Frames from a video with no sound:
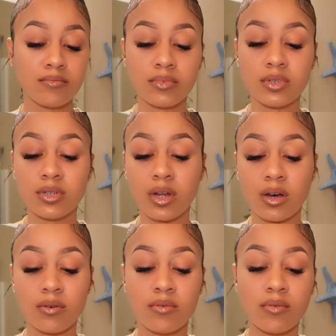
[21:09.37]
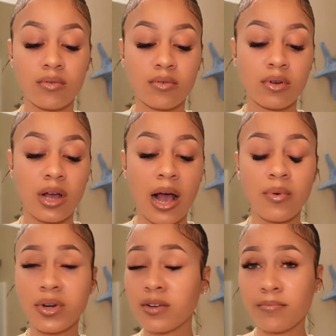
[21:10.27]
So I
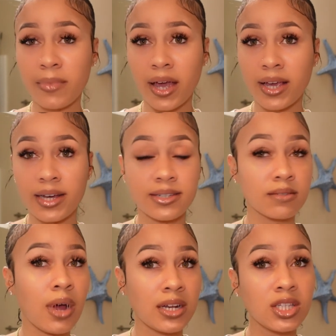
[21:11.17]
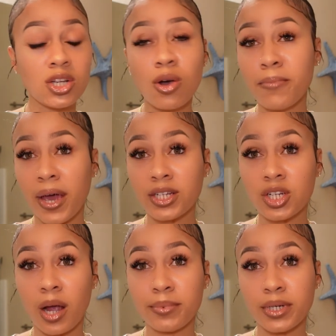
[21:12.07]
wonder if MAC has some. I need to go MAC
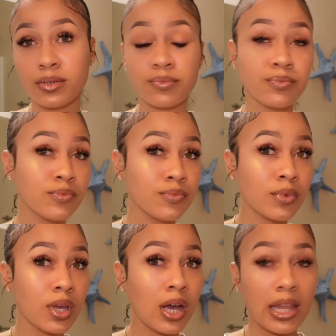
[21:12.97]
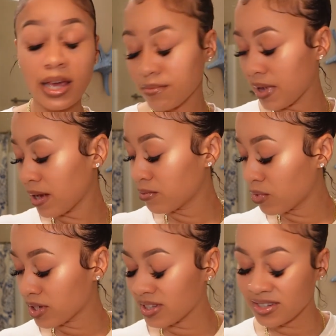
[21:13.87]
shopping. I like MAC
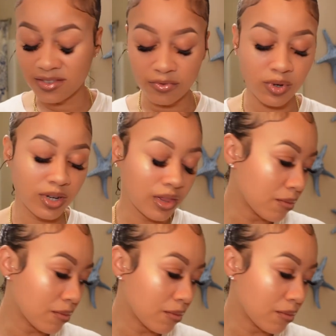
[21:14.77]
more than Sephora a little